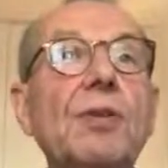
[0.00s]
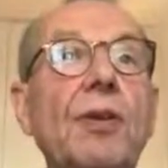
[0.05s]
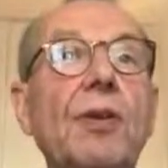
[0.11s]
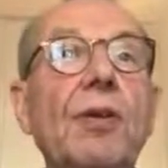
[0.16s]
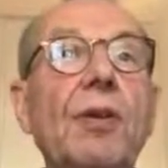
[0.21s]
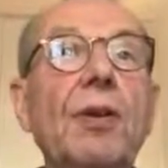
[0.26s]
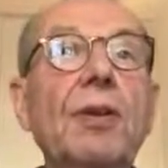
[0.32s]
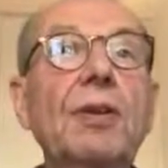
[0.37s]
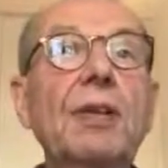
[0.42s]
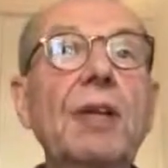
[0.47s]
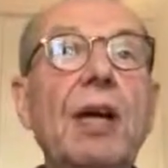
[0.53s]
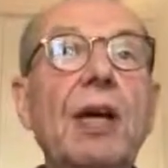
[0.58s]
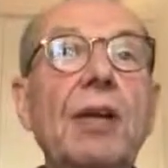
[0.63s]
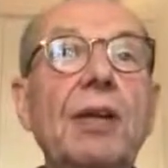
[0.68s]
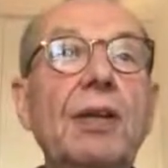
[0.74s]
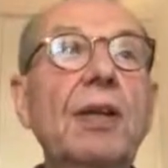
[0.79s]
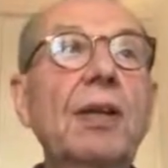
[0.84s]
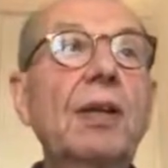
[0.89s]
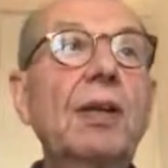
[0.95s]
on the
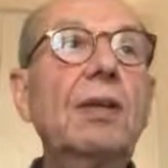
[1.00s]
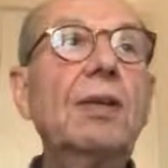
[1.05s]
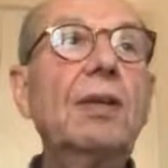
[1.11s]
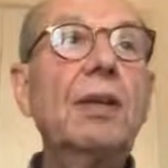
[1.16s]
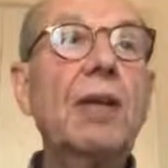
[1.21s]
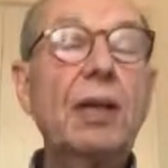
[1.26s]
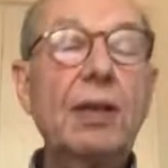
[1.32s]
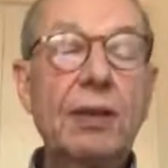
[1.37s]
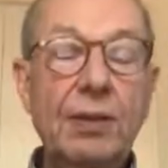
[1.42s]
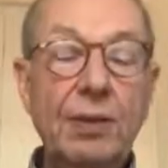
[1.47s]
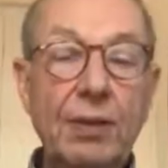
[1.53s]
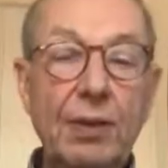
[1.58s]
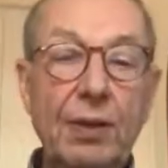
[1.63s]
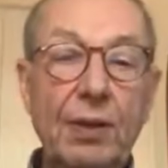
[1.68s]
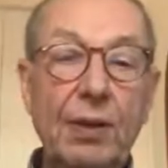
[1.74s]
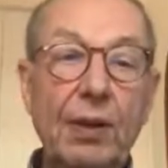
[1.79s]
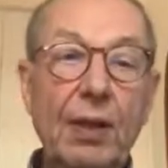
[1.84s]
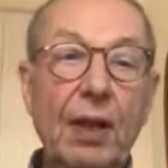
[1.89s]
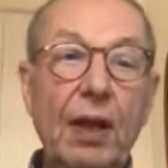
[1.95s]
idea that
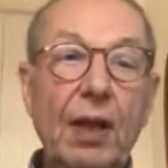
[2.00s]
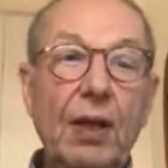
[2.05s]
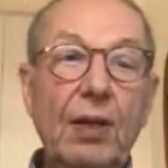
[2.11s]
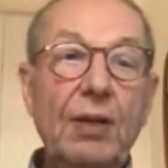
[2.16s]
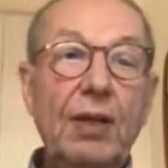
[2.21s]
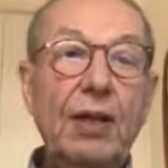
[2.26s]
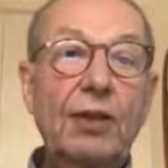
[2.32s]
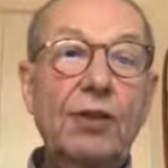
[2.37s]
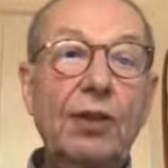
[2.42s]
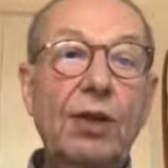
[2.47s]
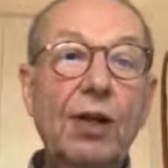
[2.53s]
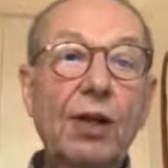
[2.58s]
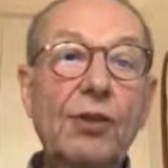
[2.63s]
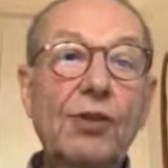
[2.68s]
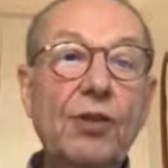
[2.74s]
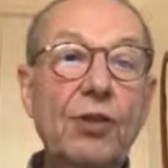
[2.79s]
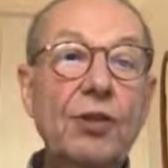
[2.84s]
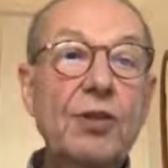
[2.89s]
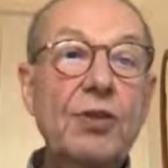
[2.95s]
that
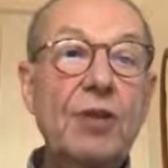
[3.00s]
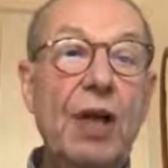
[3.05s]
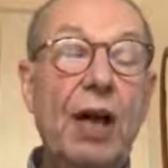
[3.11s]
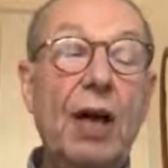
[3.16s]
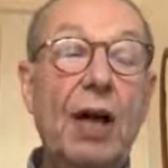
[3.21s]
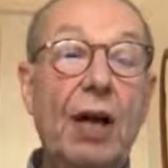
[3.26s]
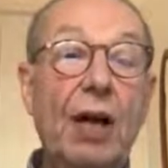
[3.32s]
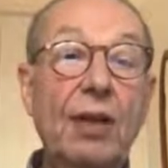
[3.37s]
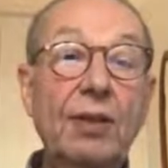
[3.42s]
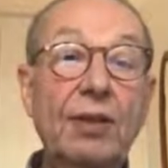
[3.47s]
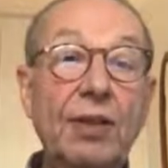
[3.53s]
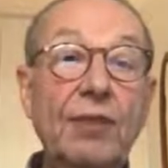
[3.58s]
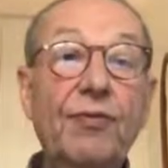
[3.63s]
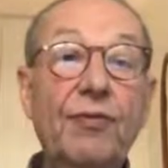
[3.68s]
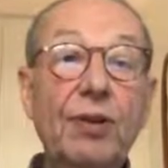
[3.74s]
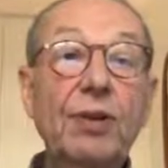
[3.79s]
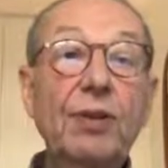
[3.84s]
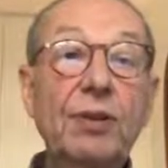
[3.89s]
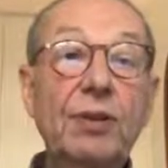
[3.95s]
cultures are
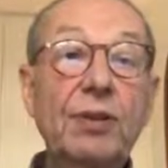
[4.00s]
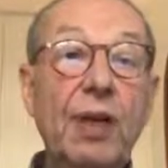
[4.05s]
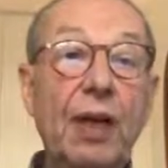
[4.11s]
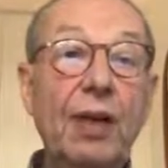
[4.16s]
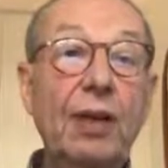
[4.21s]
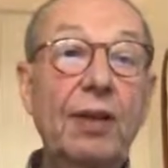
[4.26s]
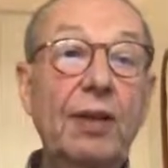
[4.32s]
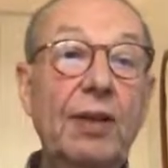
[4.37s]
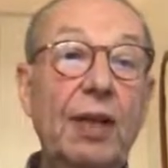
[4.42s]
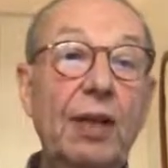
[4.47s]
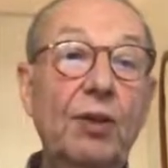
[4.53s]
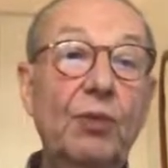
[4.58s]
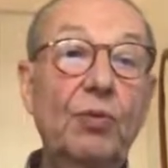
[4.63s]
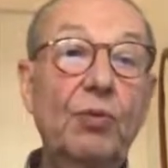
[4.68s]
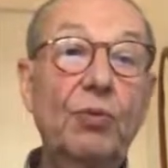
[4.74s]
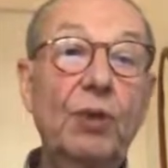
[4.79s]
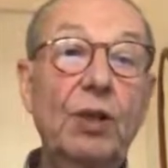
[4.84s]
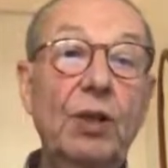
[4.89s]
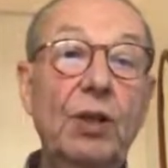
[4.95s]
different and that
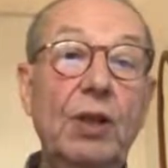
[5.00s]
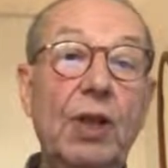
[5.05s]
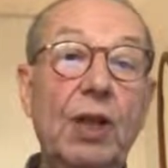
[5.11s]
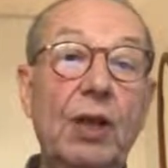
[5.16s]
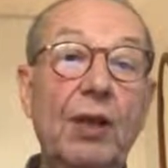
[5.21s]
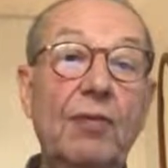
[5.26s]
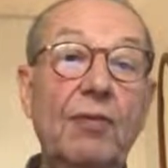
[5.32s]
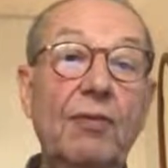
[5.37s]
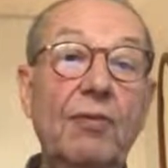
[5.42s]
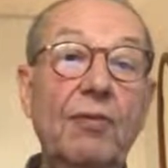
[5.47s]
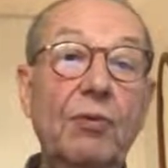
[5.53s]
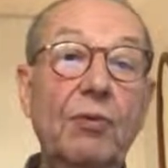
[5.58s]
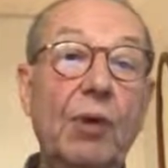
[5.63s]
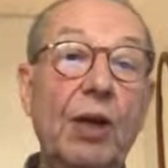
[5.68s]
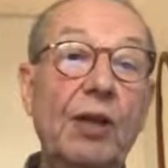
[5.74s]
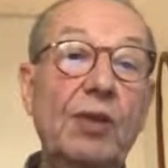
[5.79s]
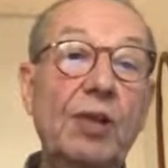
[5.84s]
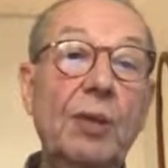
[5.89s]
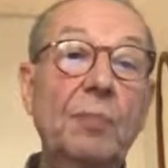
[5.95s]
we have to
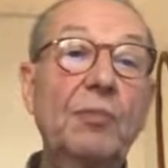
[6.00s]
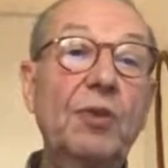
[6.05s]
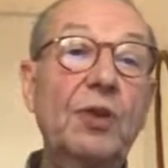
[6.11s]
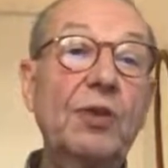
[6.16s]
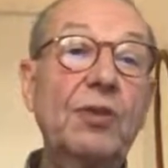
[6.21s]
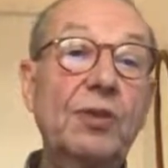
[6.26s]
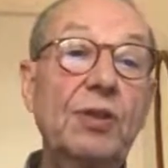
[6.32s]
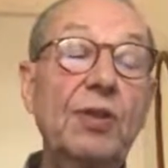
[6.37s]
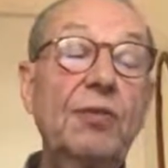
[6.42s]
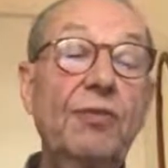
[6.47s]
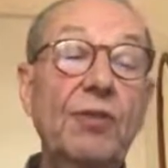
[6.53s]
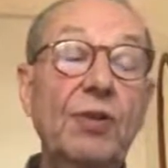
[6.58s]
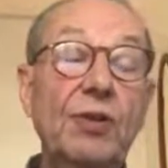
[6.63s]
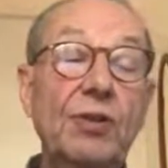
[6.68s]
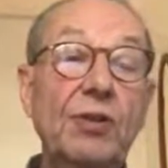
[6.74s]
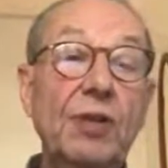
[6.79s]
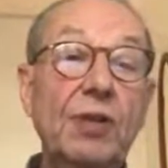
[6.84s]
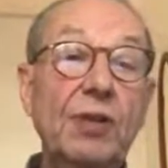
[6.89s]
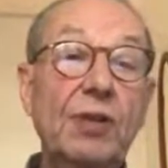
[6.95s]
accept these
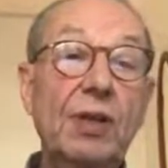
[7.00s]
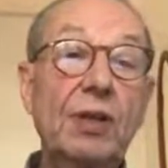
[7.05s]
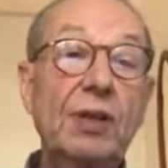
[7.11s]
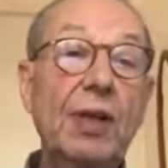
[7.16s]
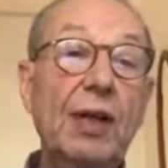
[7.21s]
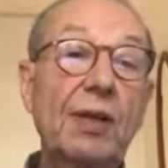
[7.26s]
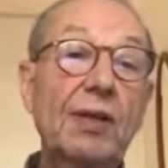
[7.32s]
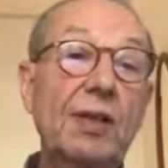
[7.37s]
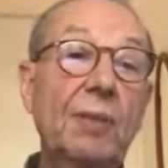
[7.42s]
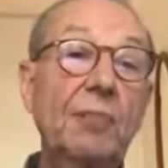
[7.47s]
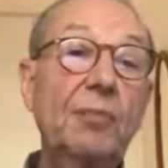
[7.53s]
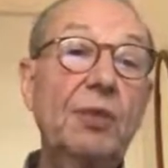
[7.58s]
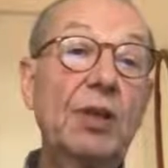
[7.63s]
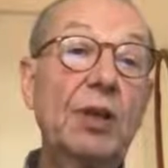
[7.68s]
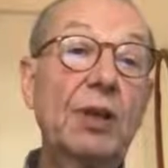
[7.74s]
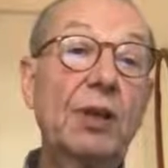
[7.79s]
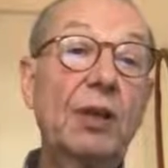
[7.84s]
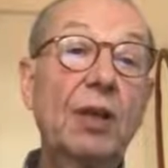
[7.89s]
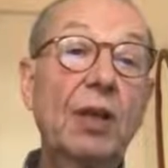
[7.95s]
differences. And
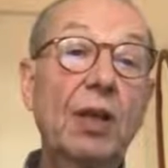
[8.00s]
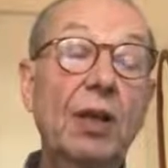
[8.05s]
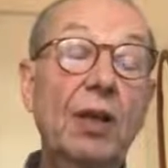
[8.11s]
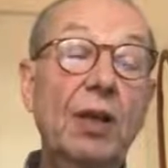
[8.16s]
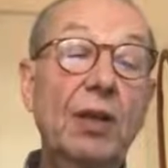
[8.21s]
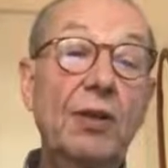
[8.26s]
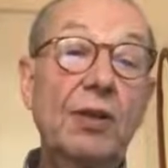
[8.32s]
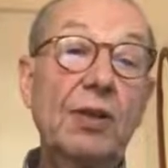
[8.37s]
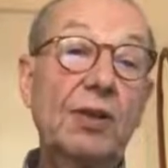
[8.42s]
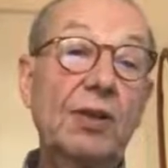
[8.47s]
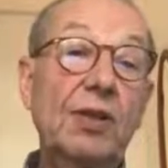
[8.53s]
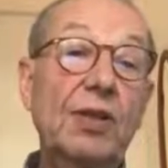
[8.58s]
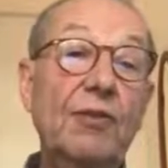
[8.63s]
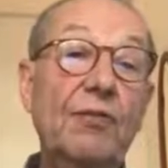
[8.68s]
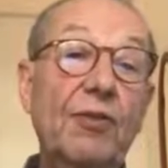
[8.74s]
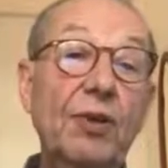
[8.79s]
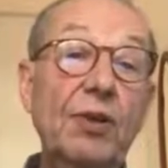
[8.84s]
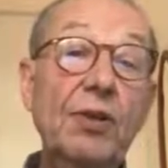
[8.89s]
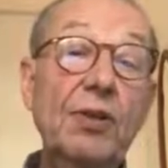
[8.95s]
accepting these
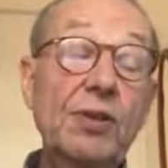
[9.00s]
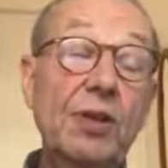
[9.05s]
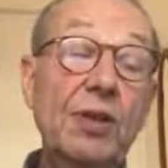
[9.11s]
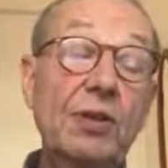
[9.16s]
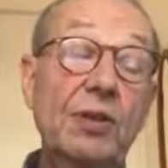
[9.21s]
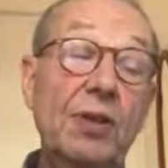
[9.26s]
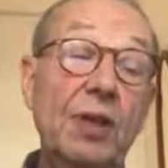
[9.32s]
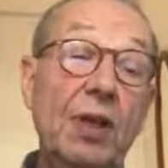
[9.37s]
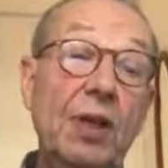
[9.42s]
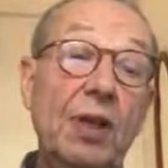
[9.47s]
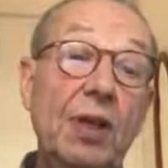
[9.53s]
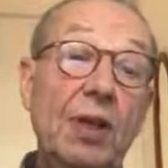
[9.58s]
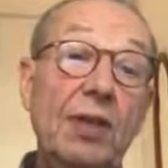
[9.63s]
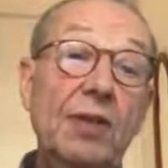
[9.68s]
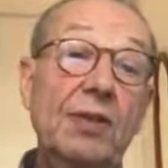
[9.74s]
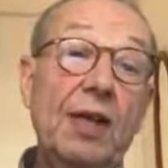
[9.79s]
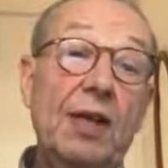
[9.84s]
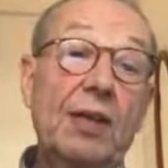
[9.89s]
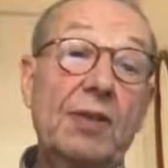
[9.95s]
differences
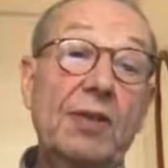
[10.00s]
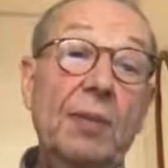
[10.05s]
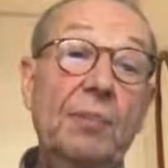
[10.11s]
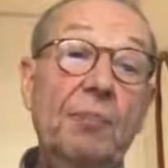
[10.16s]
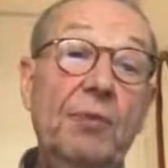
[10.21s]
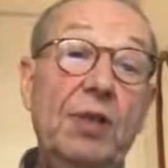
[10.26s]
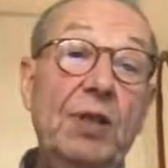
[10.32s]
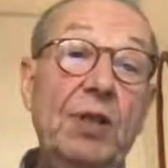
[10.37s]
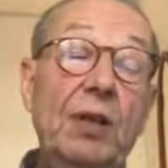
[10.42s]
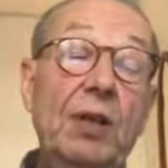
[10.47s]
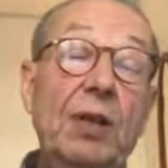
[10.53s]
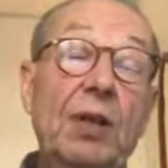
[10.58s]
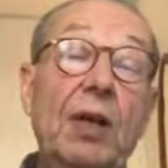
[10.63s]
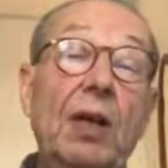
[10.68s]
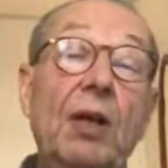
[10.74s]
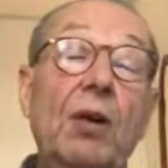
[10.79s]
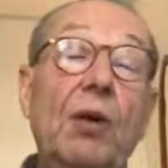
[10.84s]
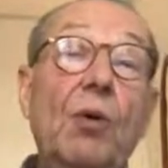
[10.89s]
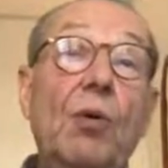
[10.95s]
is accepting
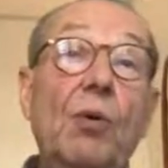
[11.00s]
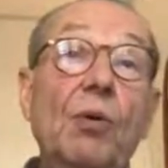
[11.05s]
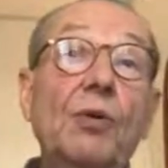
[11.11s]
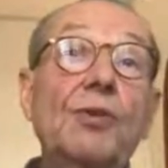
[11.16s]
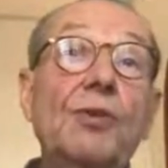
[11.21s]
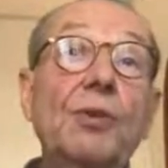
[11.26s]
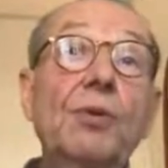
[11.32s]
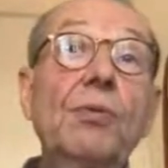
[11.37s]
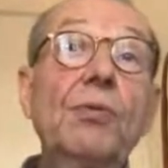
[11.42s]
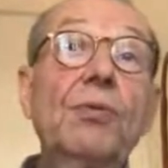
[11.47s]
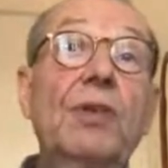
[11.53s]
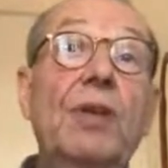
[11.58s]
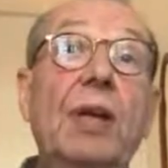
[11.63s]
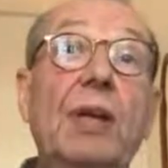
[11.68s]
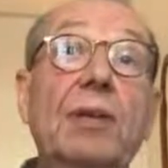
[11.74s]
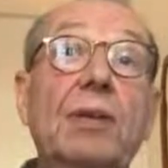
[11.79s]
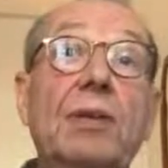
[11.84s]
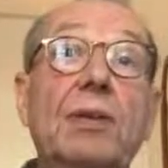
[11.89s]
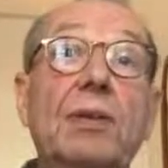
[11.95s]
also
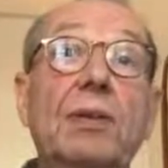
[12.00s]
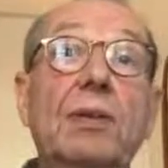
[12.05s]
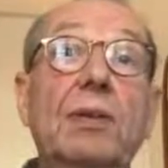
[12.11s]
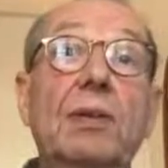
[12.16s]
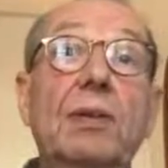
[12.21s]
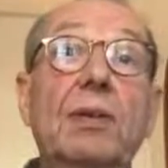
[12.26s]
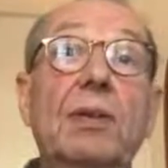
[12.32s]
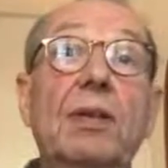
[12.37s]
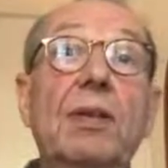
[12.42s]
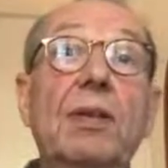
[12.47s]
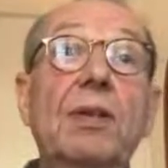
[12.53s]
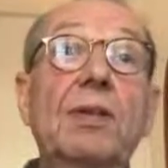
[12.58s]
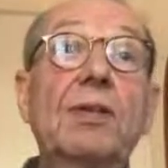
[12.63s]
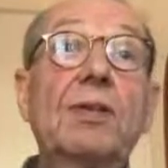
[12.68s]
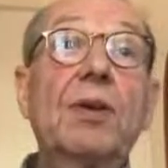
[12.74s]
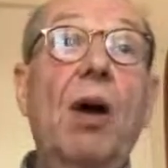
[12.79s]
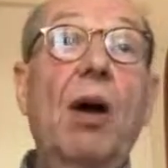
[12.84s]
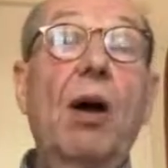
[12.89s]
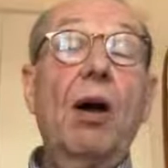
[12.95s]
that
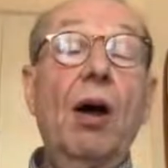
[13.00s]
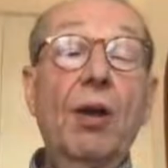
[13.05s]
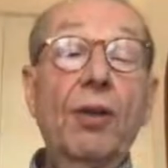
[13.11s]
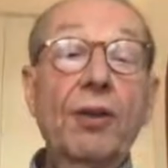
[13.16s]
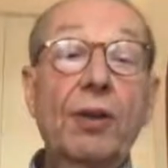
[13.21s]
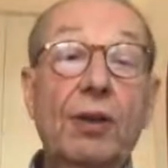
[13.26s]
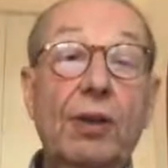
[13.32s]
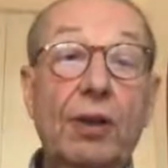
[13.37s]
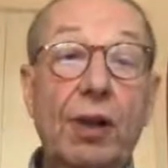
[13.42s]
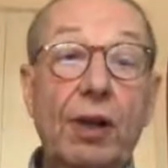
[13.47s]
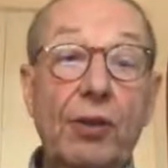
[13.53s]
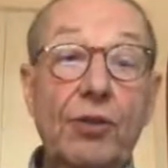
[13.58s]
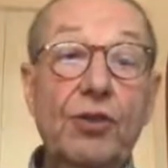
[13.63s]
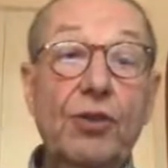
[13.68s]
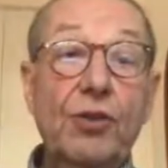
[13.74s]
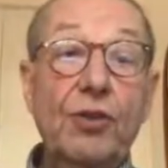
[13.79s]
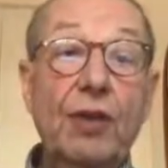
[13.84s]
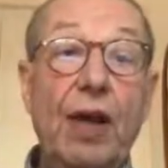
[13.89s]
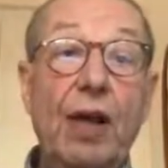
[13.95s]
these other
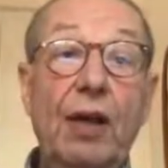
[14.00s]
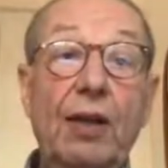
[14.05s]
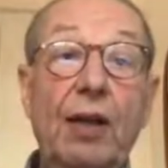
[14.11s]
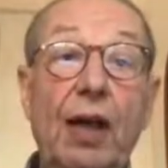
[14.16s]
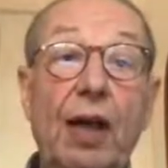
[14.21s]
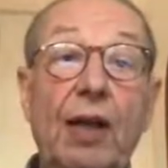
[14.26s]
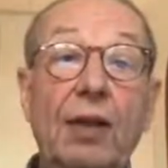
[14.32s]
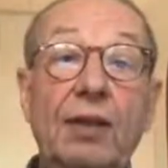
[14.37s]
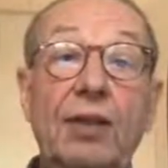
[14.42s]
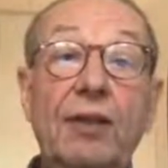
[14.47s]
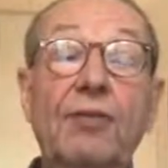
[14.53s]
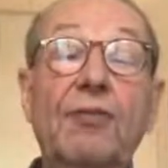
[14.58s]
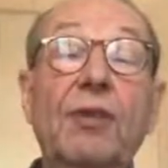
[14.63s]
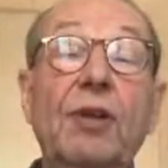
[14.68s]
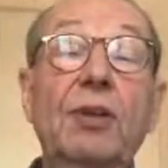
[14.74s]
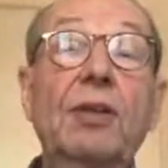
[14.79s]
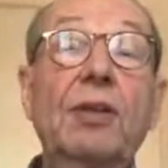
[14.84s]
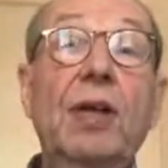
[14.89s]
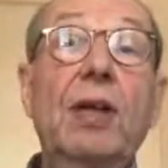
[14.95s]
cultures are
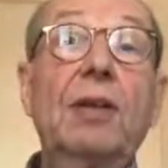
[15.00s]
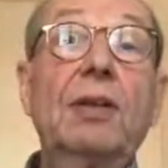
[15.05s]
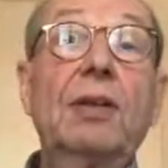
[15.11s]
different.